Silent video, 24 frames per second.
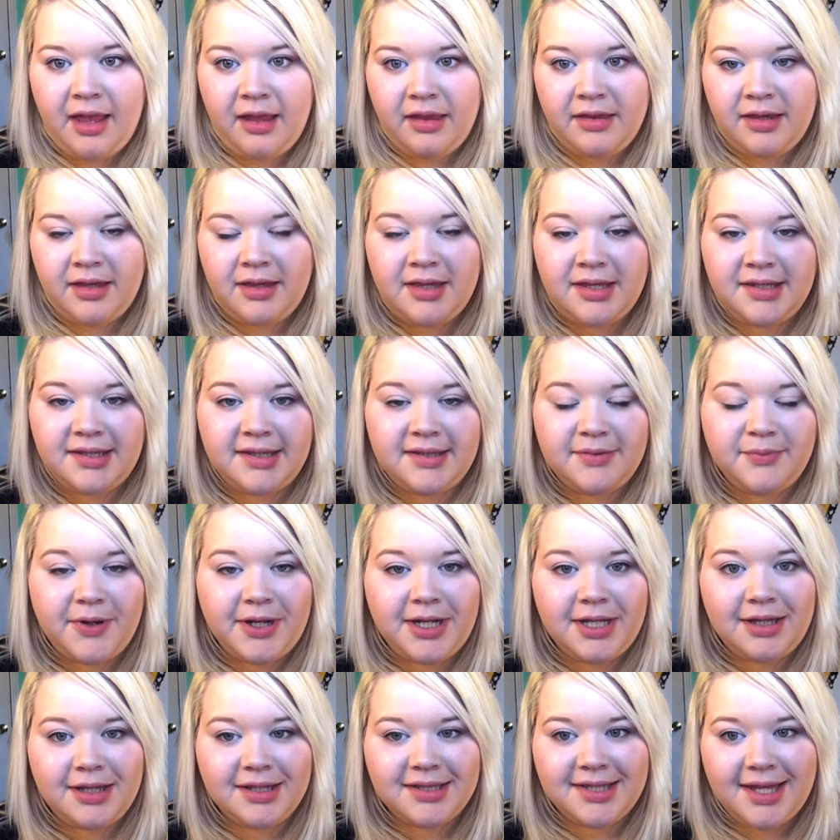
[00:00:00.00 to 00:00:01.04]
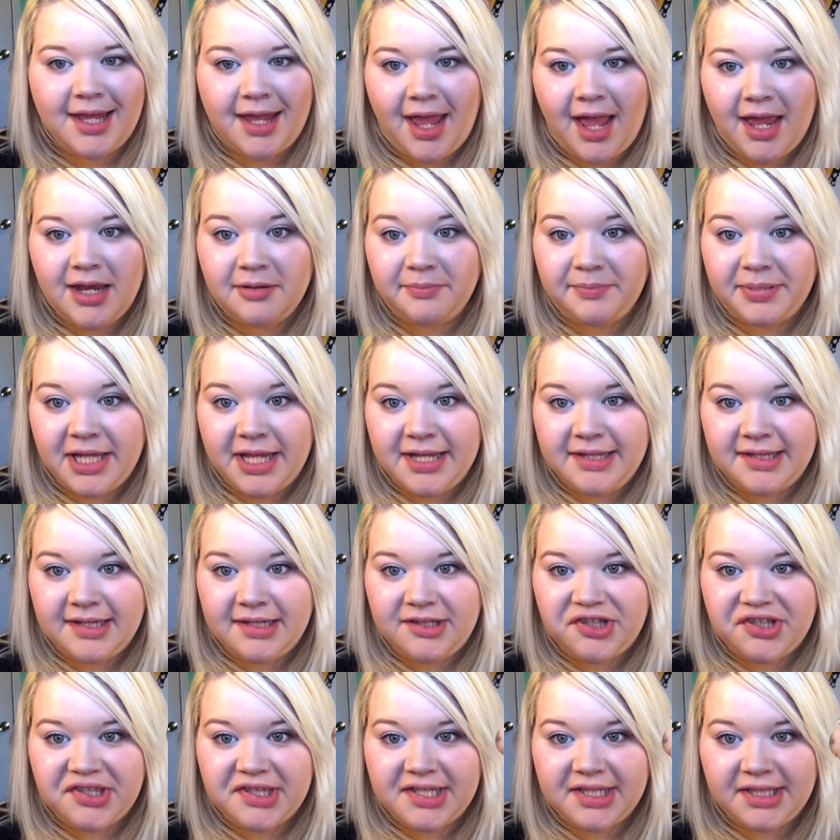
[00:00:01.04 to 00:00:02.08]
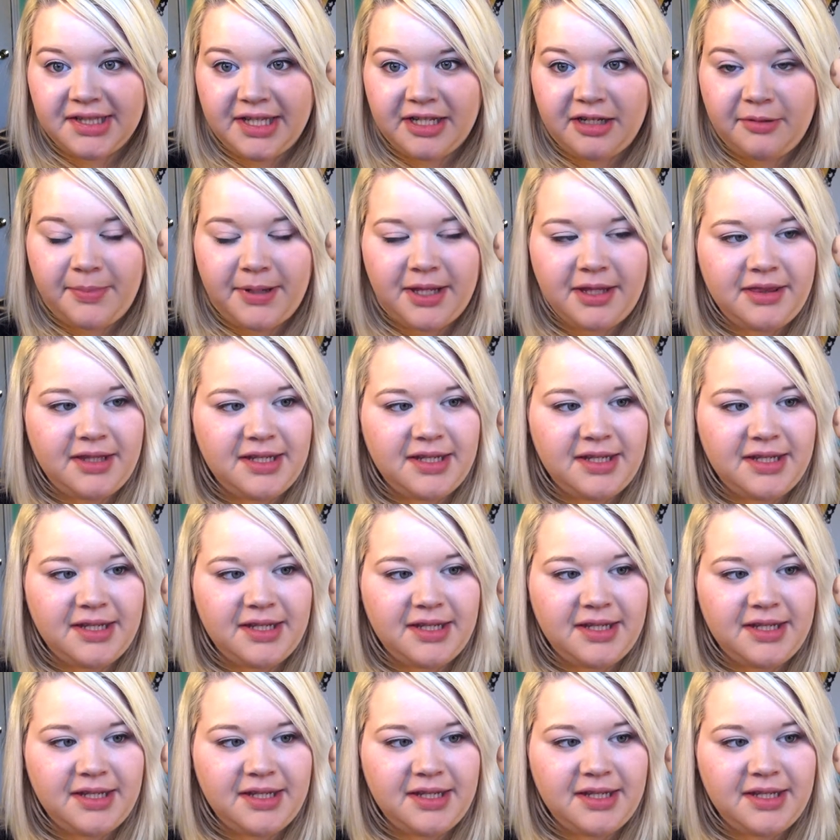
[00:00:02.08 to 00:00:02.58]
And then this is what it looks like kind of blended just a little bit.